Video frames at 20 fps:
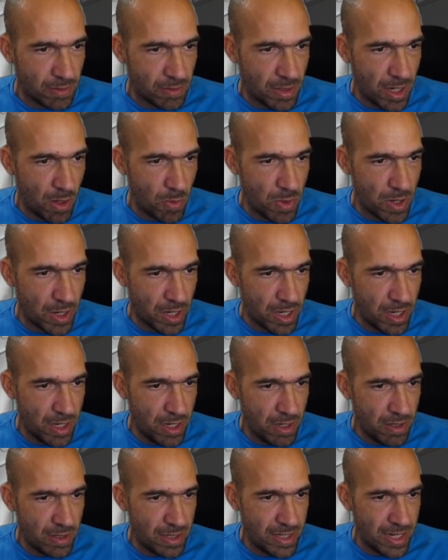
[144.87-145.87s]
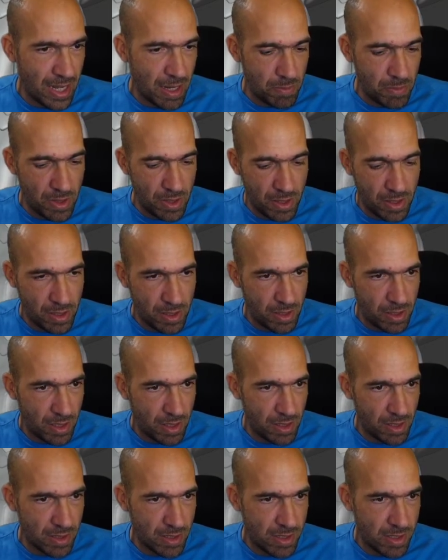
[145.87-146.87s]
Okay, we are here, Tab,
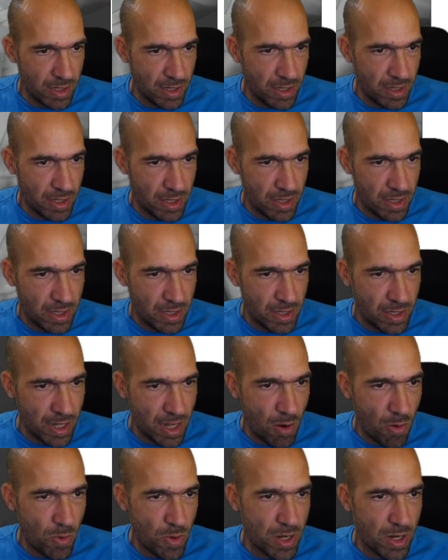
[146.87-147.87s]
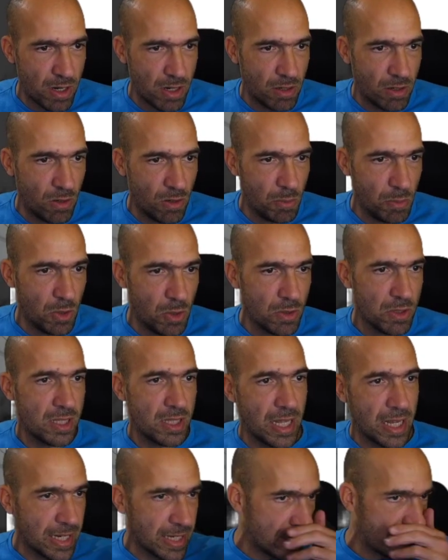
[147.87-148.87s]
Alt-Z. Now we are
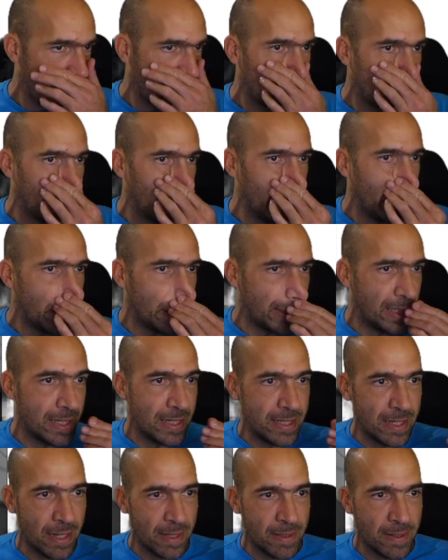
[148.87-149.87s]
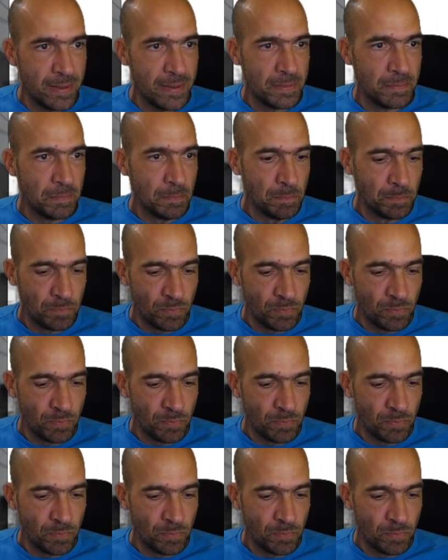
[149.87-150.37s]
almost exactly at the center.